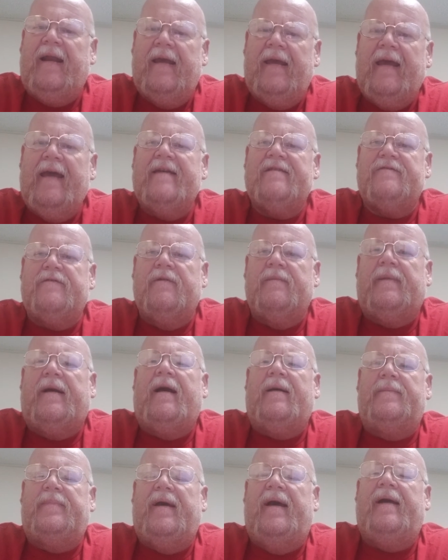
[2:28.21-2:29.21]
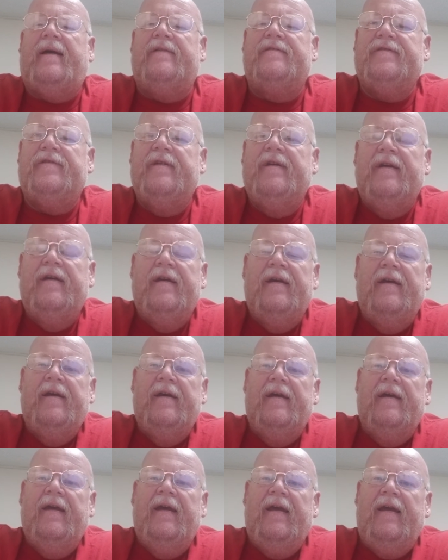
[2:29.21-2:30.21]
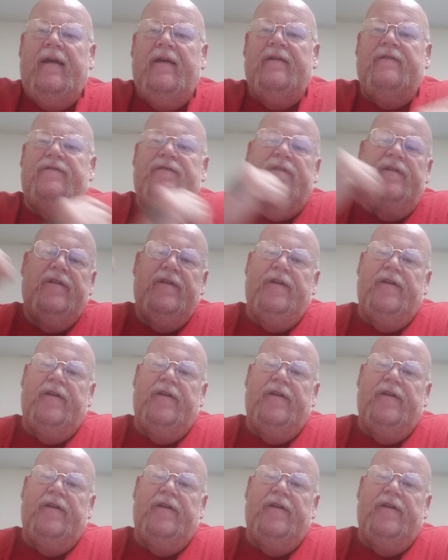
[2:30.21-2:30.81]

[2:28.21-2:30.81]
a gastric bypass is,